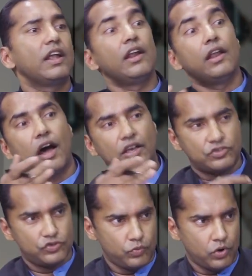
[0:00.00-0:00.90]

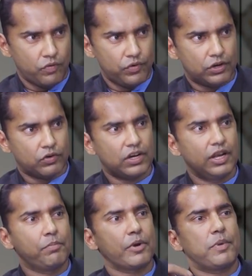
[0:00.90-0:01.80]
last war. We are not
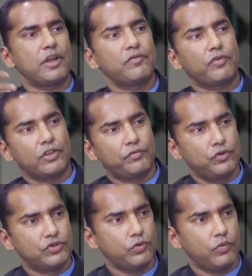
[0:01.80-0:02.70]
really preparing for the
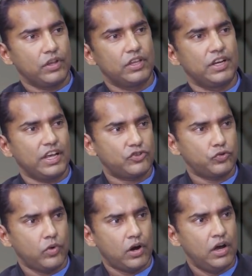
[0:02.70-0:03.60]
future war, the next
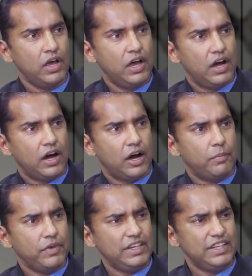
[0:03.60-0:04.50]
war.
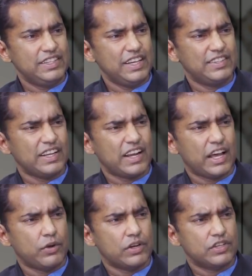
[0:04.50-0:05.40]
Is that an
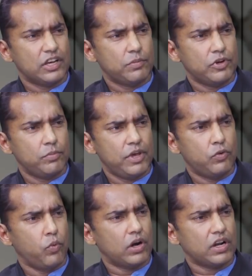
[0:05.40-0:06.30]
accurate statement to make?
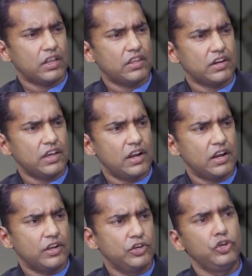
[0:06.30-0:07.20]
What are the
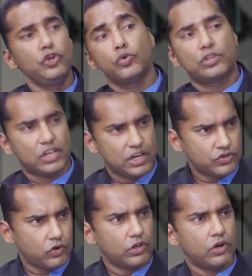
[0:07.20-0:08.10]
real new
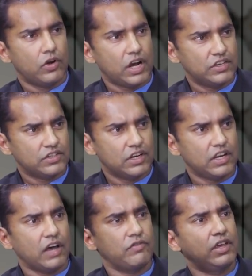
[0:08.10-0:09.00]
threats on the horizon,
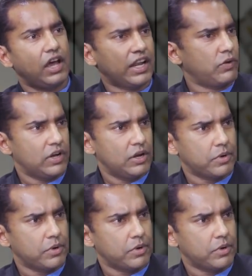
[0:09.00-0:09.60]
and are we adequately